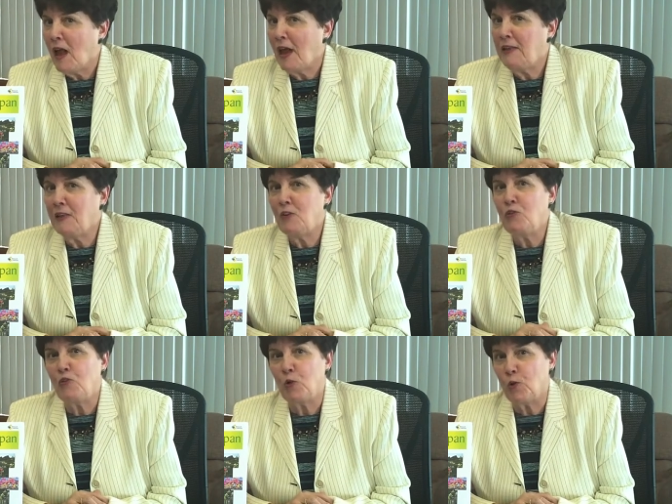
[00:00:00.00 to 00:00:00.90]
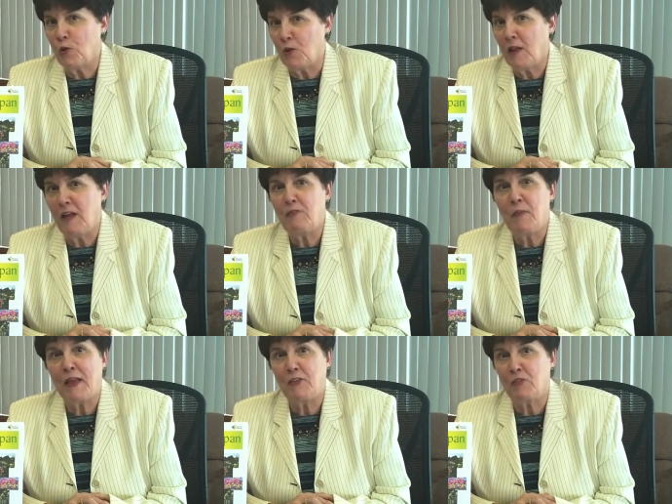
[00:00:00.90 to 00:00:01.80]
I did a journal of
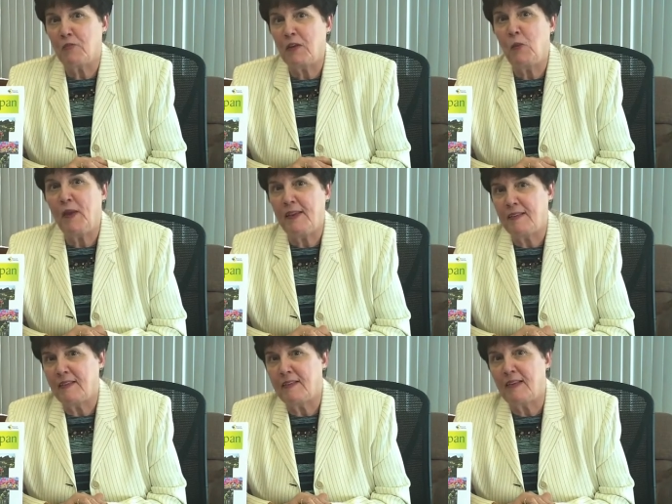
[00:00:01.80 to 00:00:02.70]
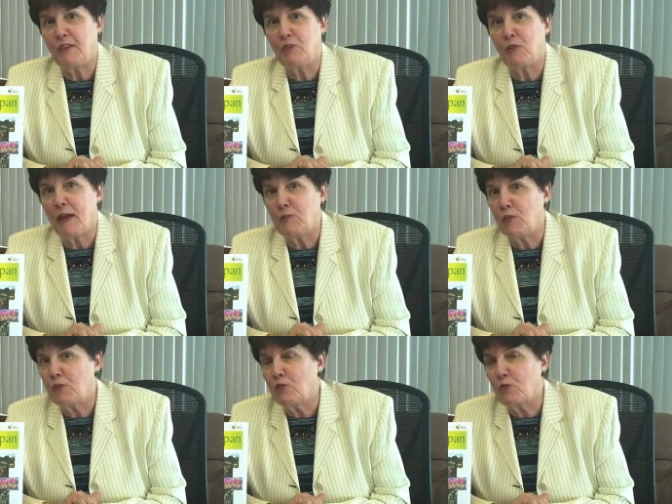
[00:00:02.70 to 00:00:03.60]
my three weeks as I
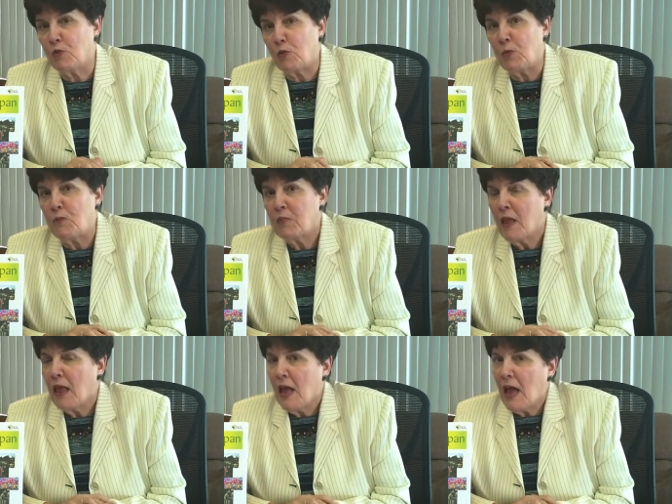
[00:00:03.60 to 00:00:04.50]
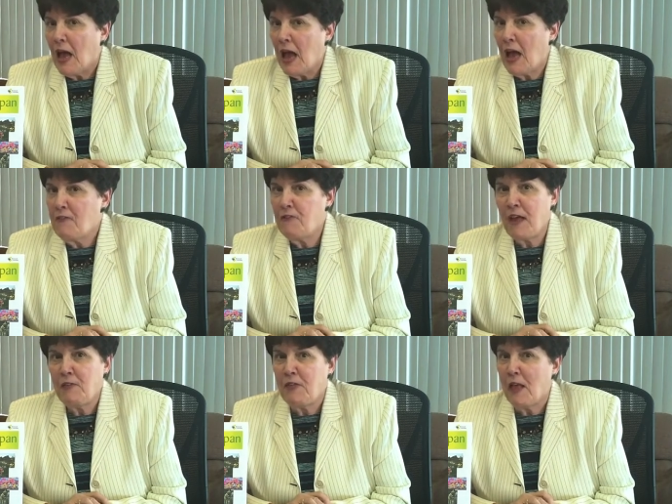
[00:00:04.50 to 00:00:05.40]
traveled through. I
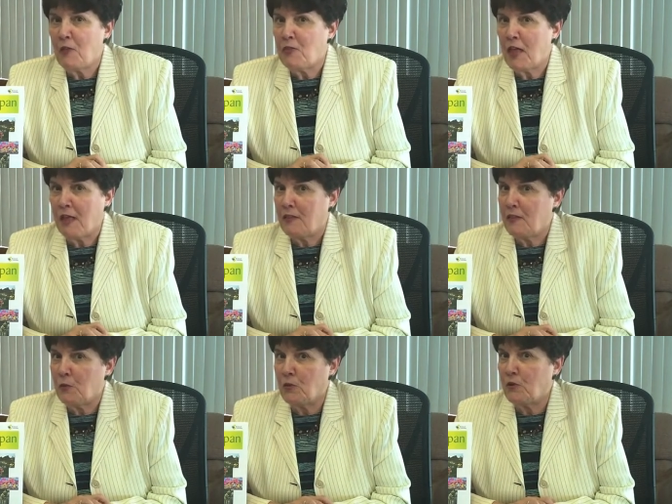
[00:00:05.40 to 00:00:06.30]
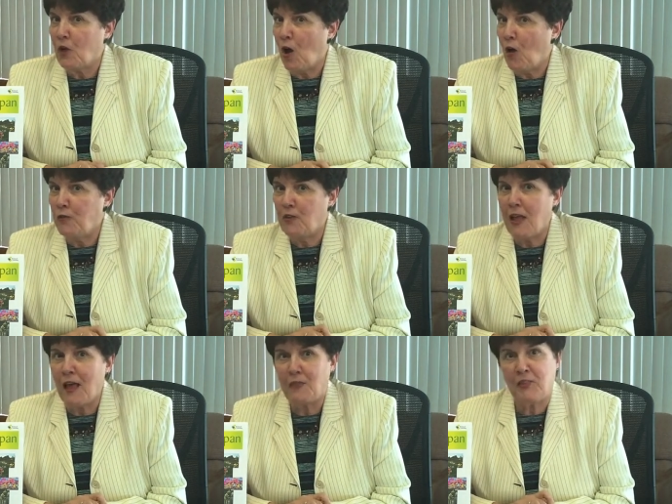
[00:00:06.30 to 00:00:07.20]
found out that there was an awful
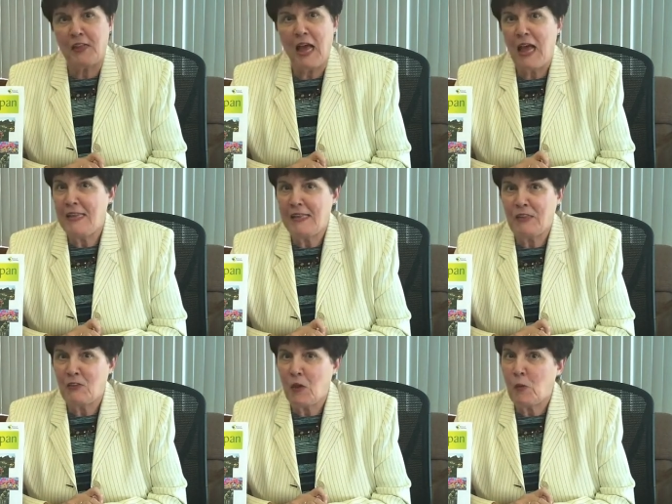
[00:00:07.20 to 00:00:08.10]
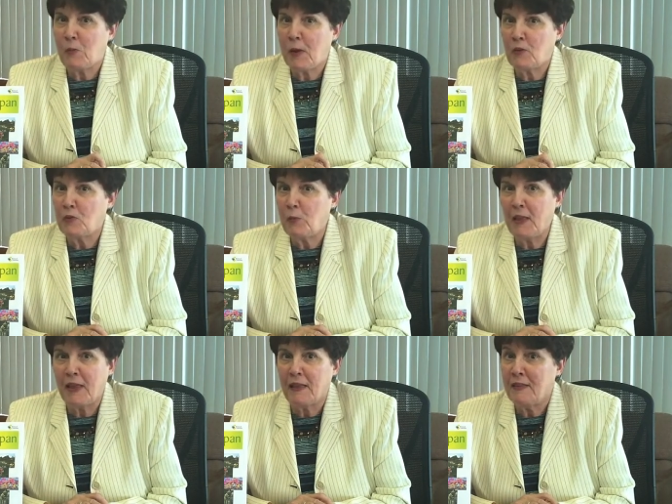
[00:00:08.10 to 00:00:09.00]
lot that I didn't know about
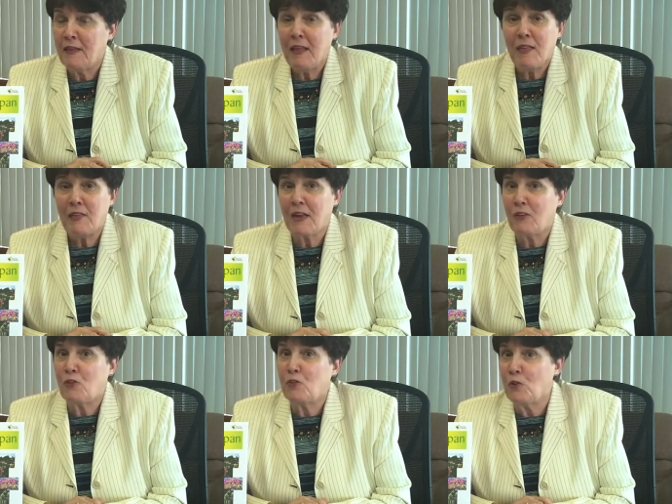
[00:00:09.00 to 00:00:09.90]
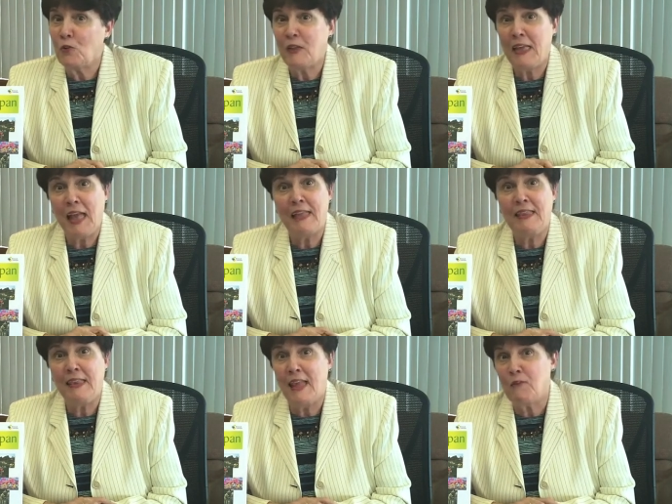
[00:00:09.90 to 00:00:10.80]
Japan that I certainly had
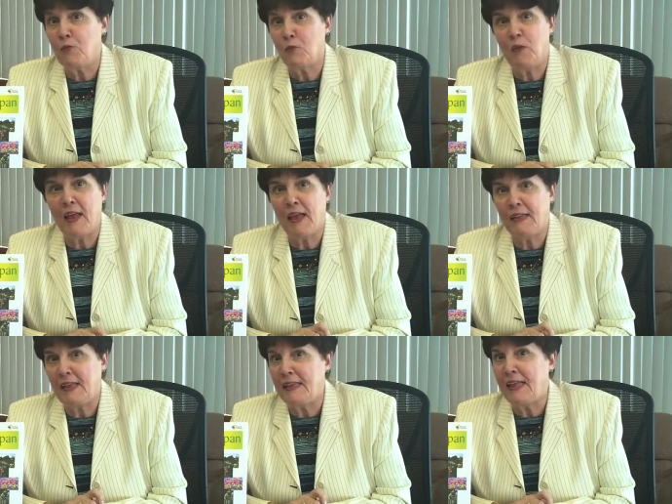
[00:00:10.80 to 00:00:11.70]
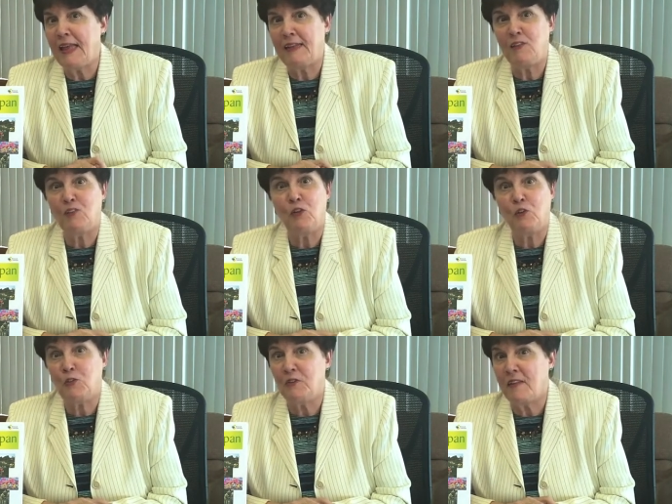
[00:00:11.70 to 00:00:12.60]
never read in any
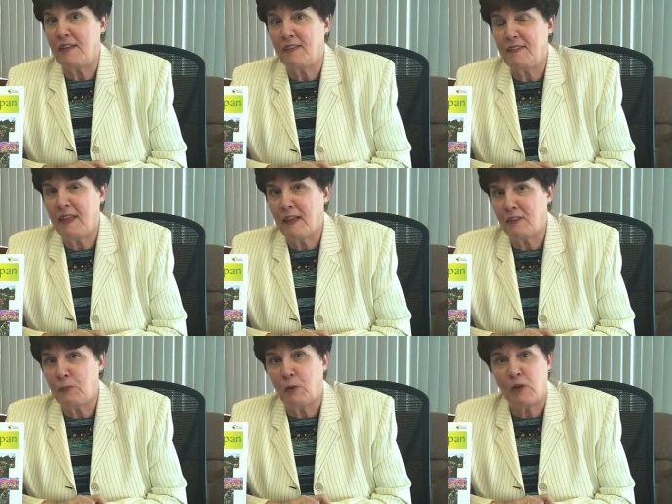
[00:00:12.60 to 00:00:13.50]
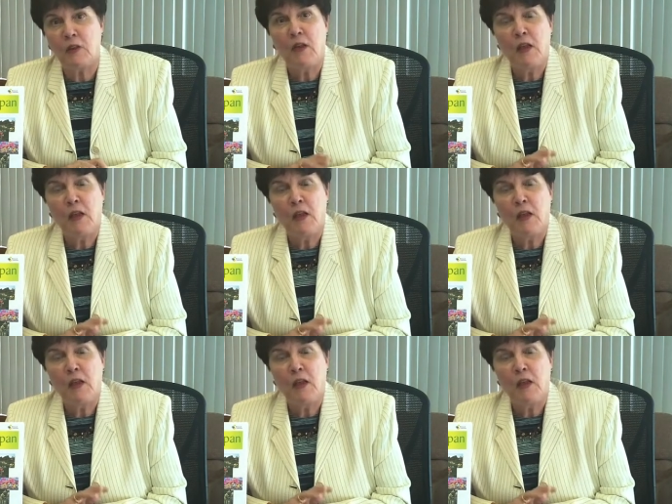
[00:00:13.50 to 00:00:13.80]
social studies textbook,